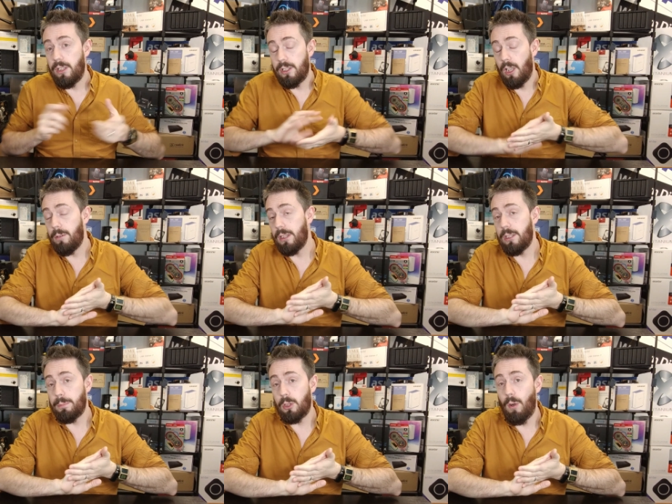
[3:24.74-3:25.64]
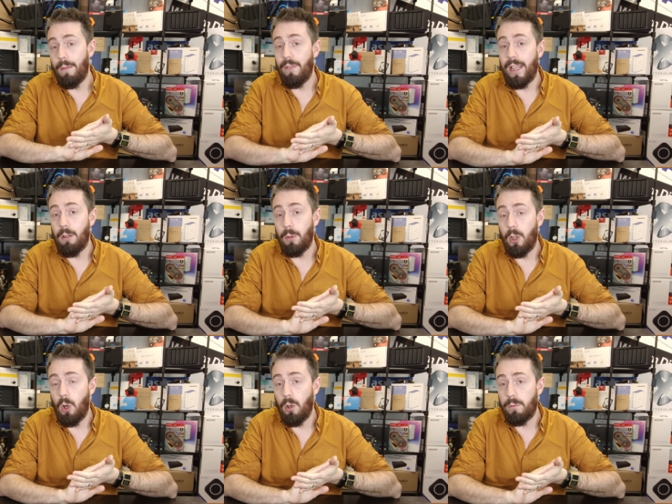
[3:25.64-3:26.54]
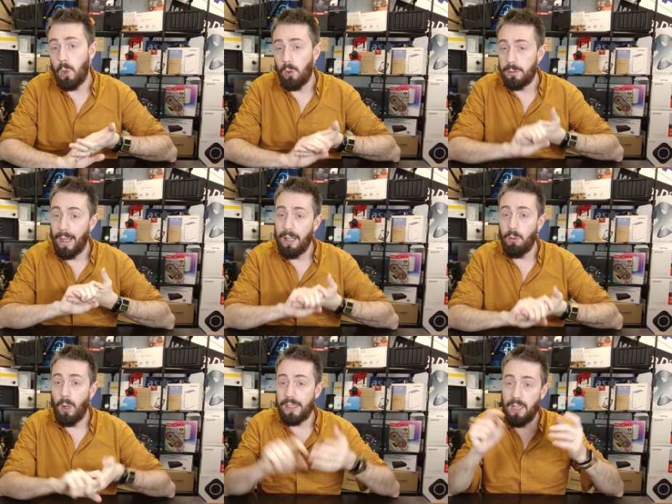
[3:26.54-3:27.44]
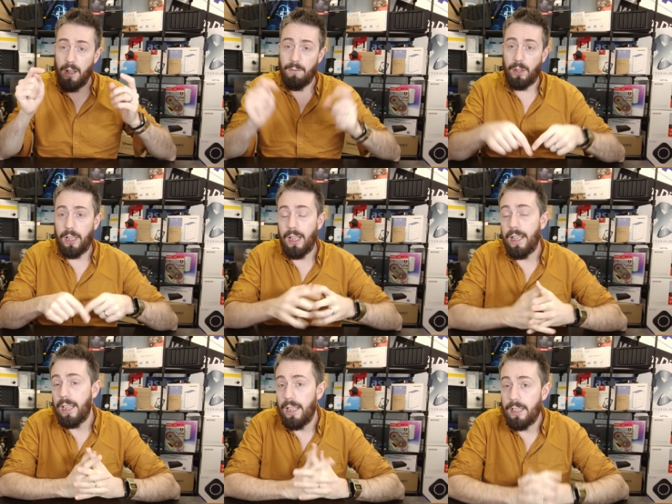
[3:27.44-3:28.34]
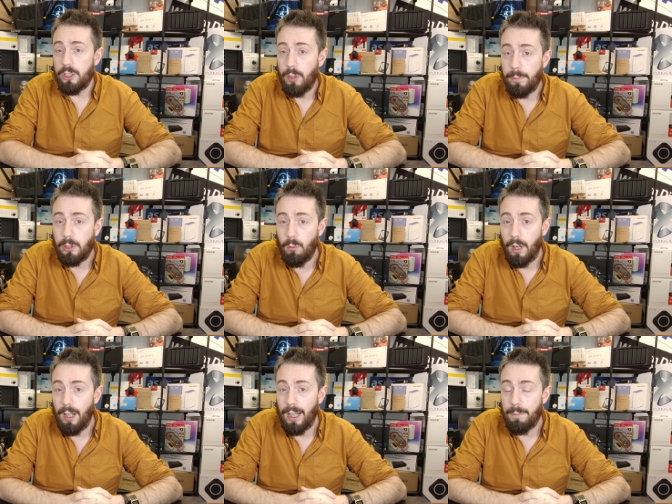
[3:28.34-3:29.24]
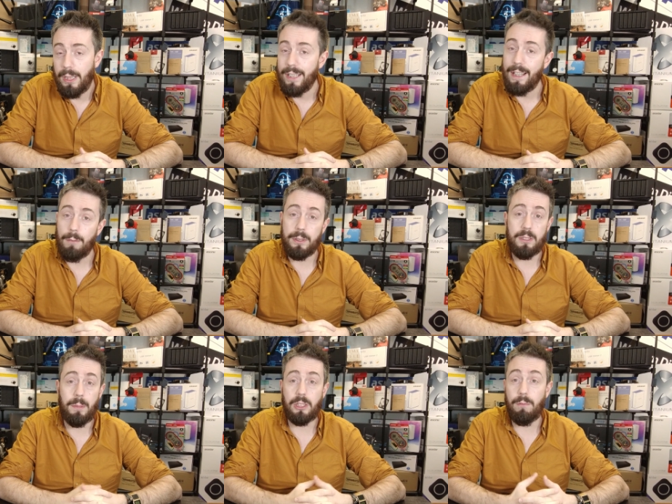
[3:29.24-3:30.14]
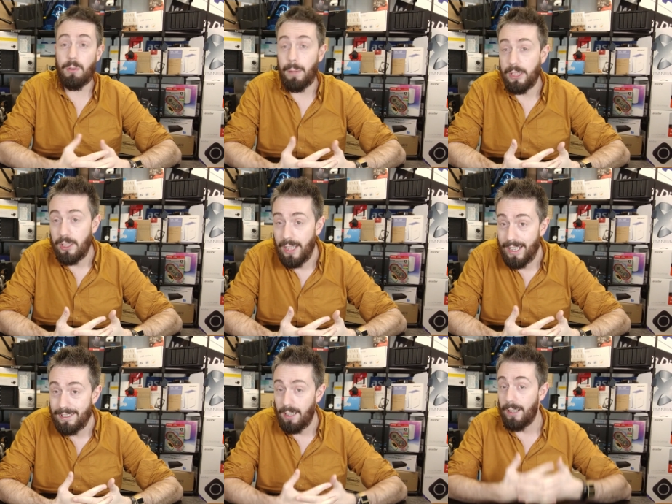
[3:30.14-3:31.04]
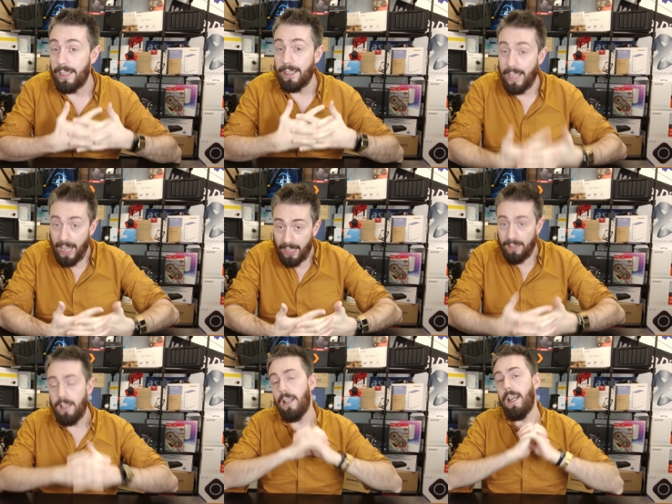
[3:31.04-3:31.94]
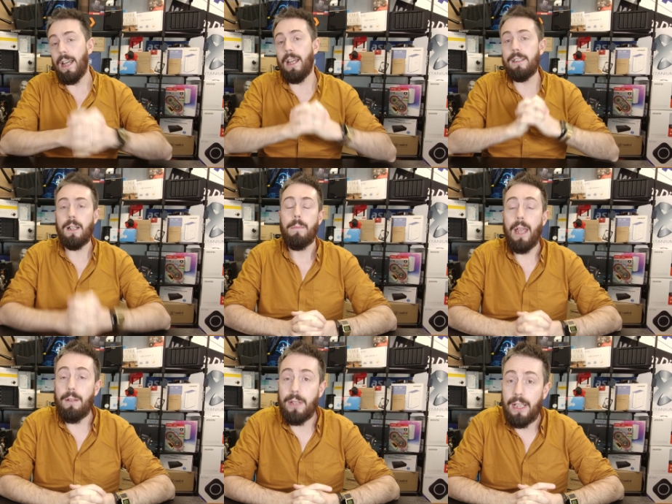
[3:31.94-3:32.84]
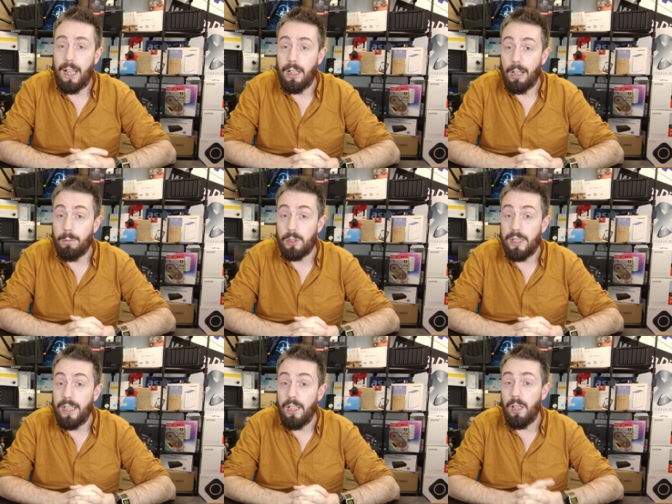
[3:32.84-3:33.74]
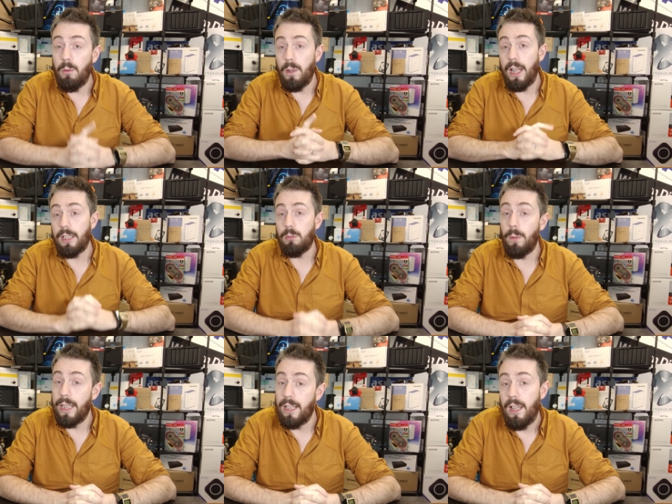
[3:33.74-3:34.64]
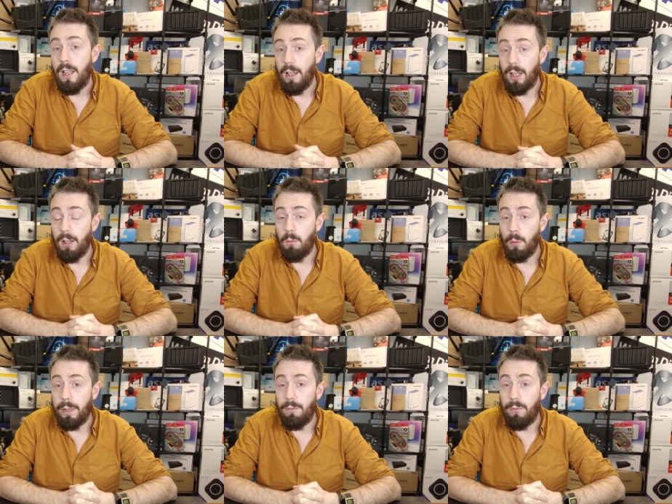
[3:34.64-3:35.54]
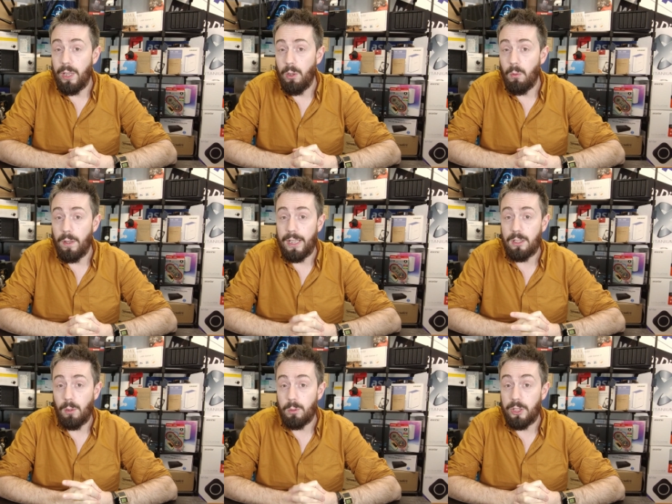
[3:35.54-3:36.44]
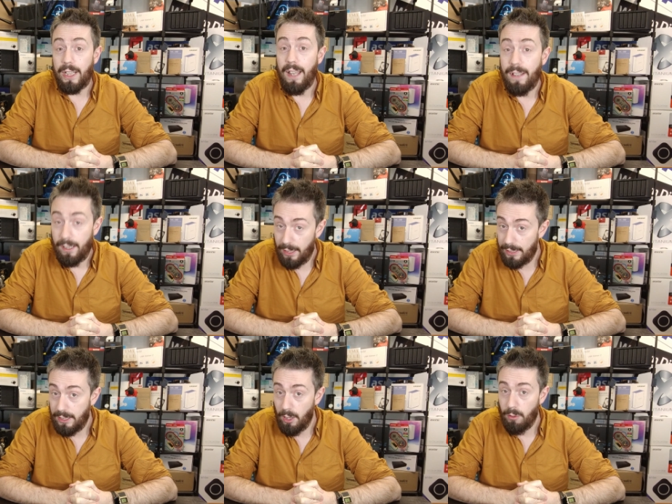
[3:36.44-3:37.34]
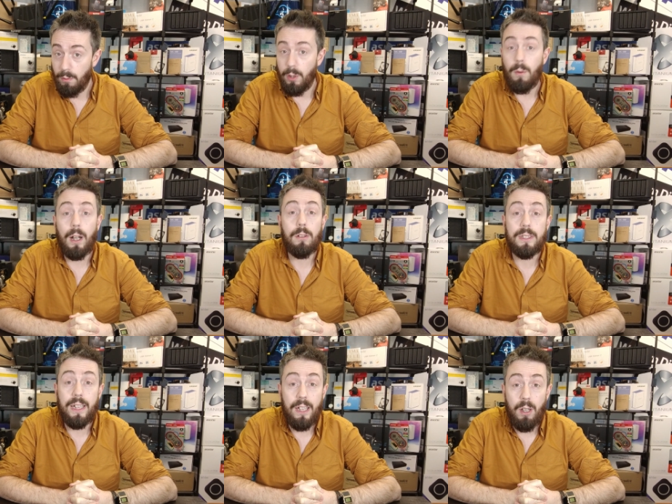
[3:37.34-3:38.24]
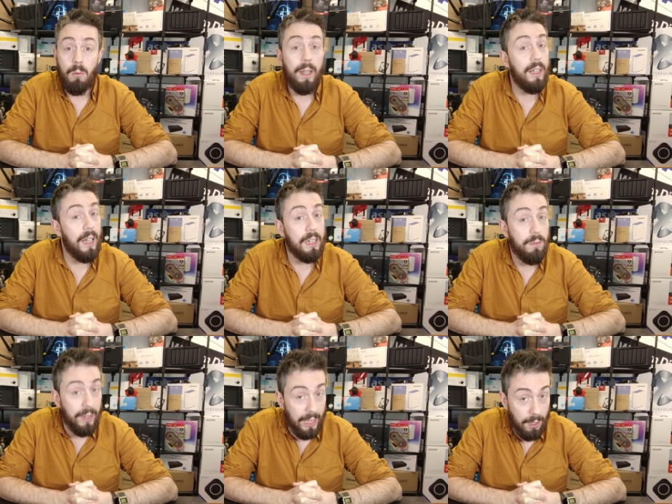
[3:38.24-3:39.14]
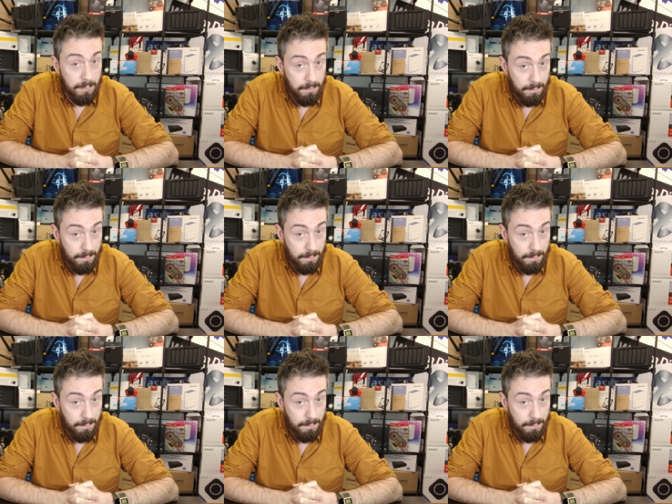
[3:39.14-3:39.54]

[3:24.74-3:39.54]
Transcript: So, so subscribe for that one, of course. But otherwise, follow the link in the description where I'll update that with as much information as I can. And other than that, I will see you next week uh, when we view this launch together. Let's go through, and I'll see you in the next video.